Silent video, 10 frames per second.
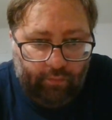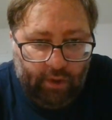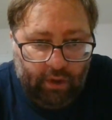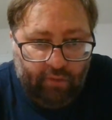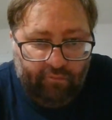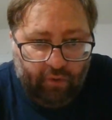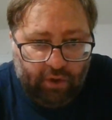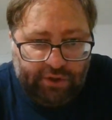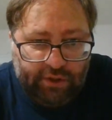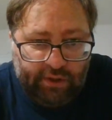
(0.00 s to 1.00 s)

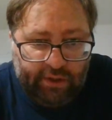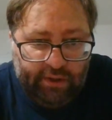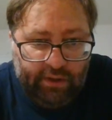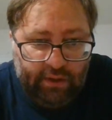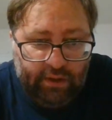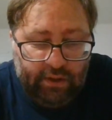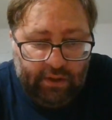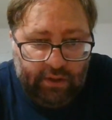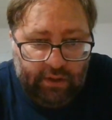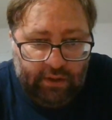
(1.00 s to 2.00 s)
unfortunately,
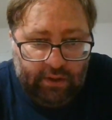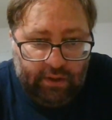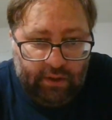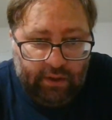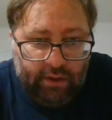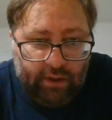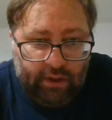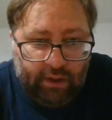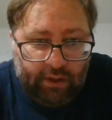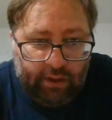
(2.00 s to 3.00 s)

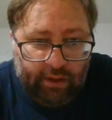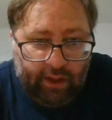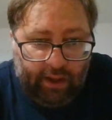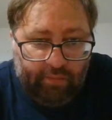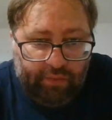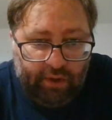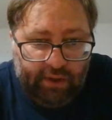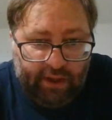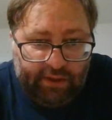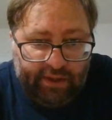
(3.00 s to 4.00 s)
a lot of
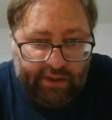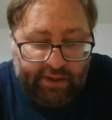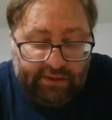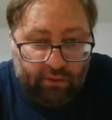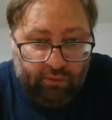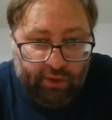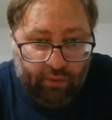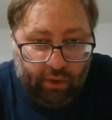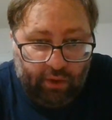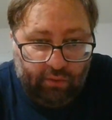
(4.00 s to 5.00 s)
bunkai techniques only
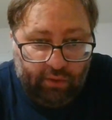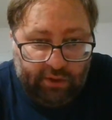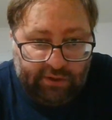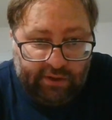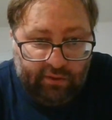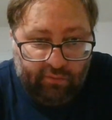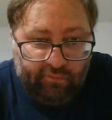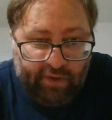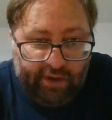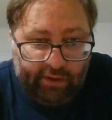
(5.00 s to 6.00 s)
work on unskilled
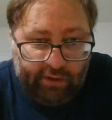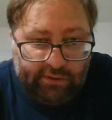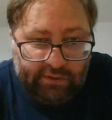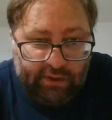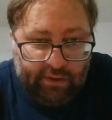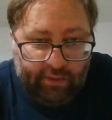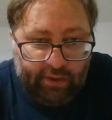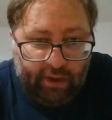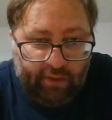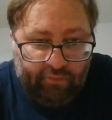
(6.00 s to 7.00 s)
fighters. I mean,
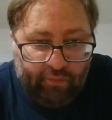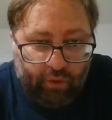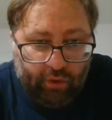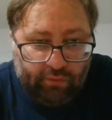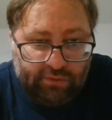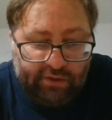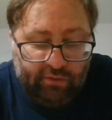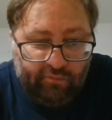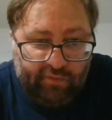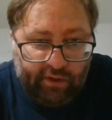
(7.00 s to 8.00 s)
a lot of them work on
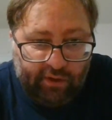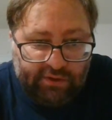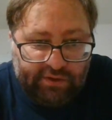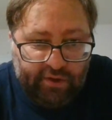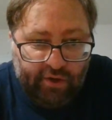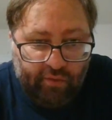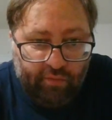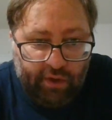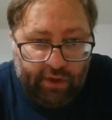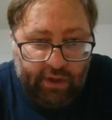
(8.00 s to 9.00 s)
skilled fighters too,
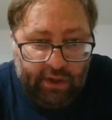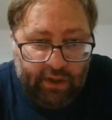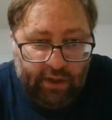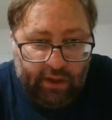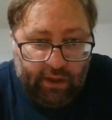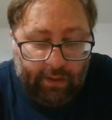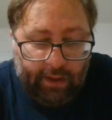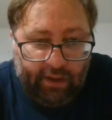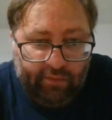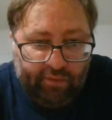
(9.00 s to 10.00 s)
but a
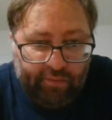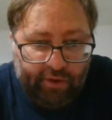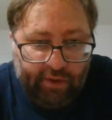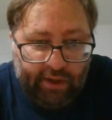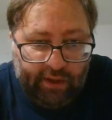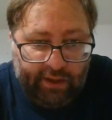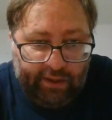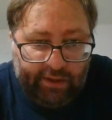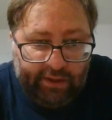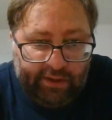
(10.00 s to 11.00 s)
lot of them you're not
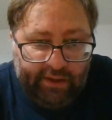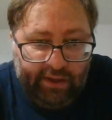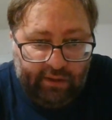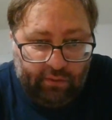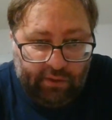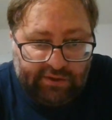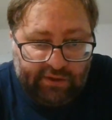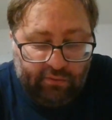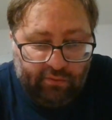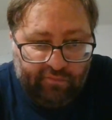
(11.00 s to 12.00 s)
likely to get on a
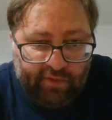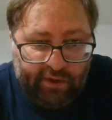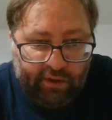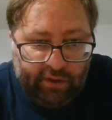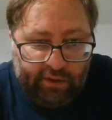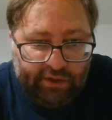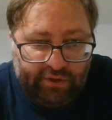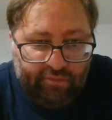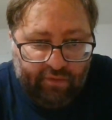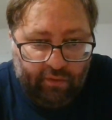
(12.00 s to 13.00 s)
skilled fighter
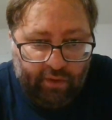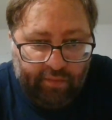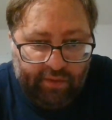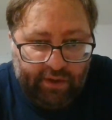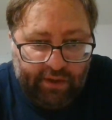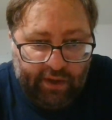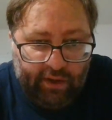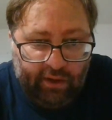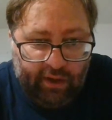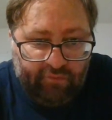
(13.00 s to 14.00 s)
unless you've already beaten the
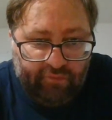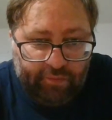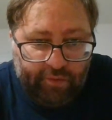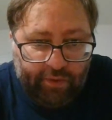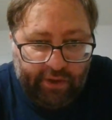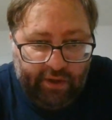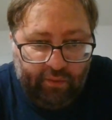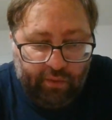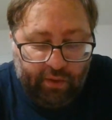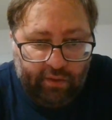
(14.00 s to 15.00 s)
hell out of them to
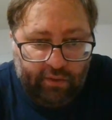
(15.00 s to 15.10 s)
begin with.